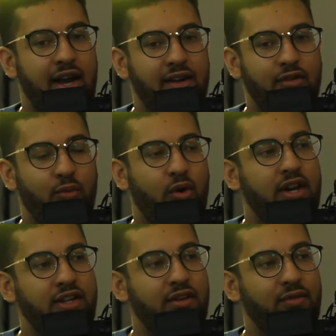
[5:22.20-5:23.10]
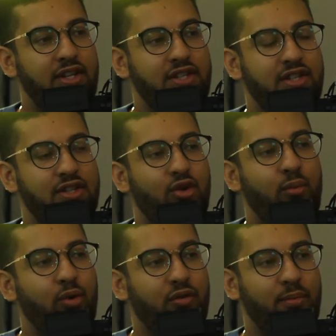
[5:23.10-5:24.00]
and why is this
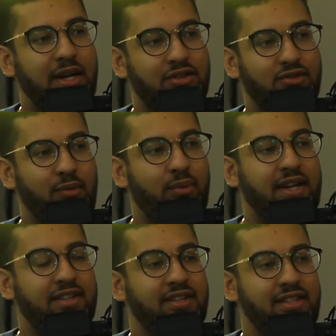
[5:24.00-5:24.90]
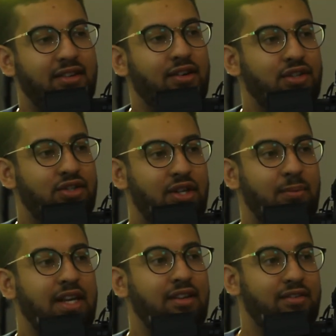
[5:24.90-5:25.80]
not more of a mainstream practice in like
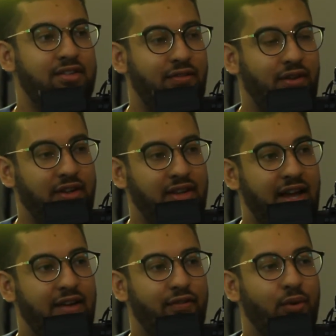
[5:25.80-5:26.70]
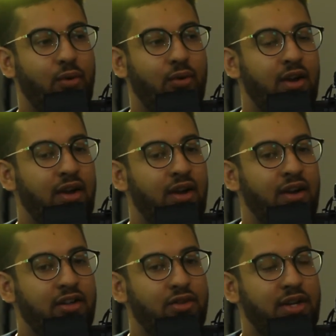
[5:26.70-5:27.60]
GPs and stuff like that
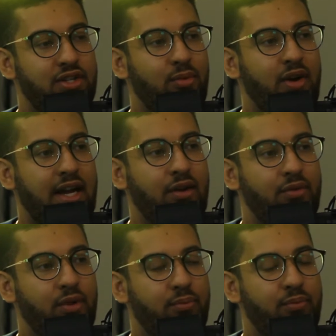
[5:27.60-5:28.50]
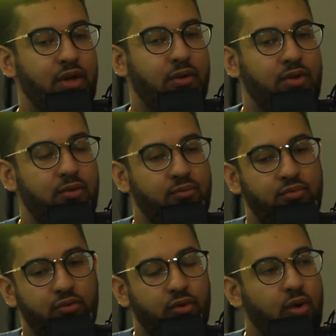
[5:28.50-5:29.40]
to actually work out the
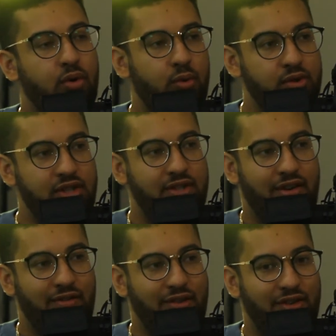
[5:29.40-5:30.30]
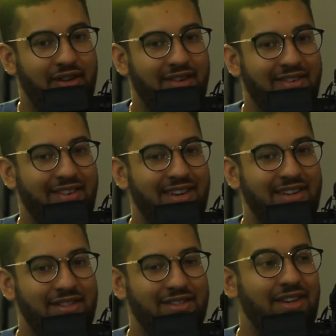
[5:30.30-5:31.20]
root causes of everything. And
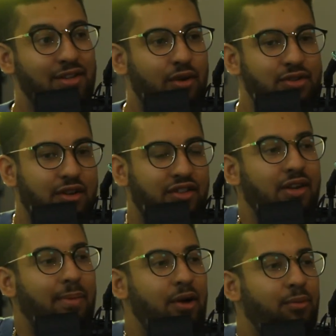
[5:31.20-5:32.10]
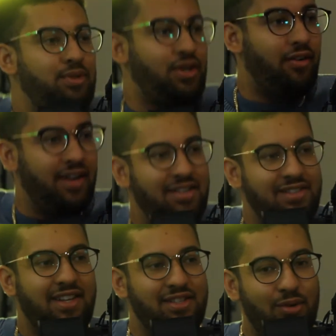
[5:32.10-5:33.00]
it's just, I start to think about how bizarre it
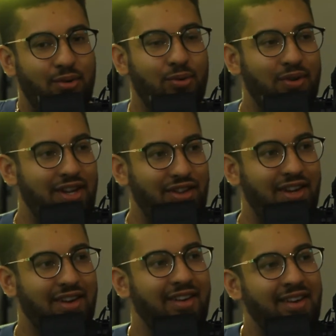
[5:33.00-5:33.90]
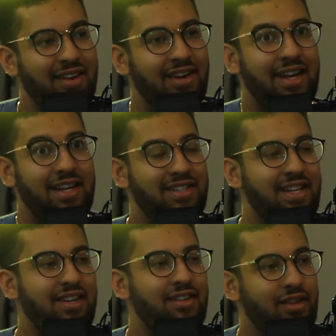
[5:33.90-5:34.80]
is that it's not already a thing, at
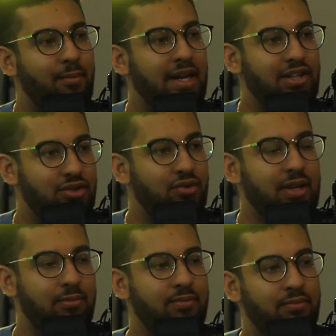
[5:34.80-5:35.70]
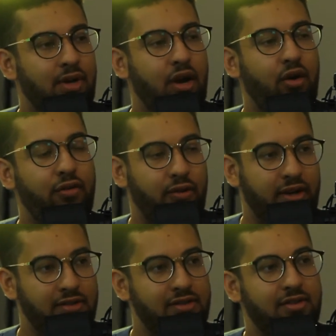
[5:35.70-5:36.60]
least in the mainstream
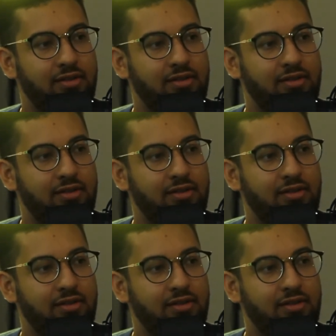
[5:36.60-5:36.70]
offerings.